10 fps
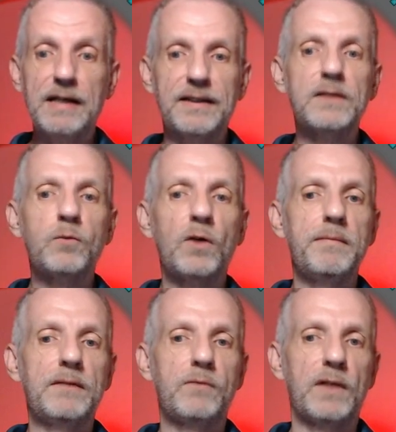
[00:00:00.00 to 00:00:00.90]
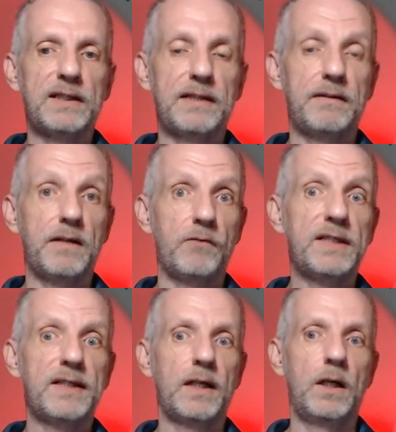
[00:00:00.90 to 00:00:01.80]
This is what I meant when I said there
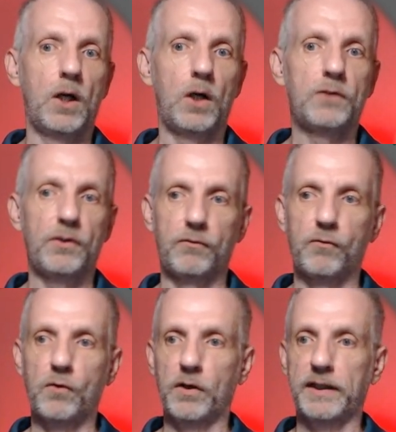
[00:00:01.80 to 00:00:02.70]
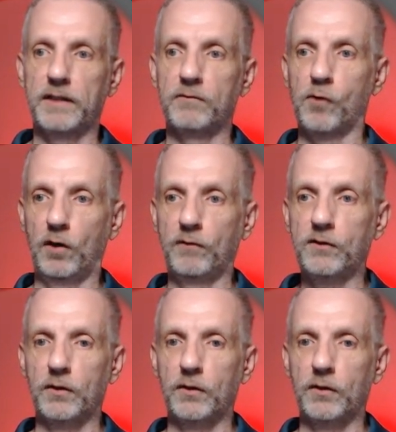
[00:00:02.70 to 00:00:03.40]
is a lot of work involved.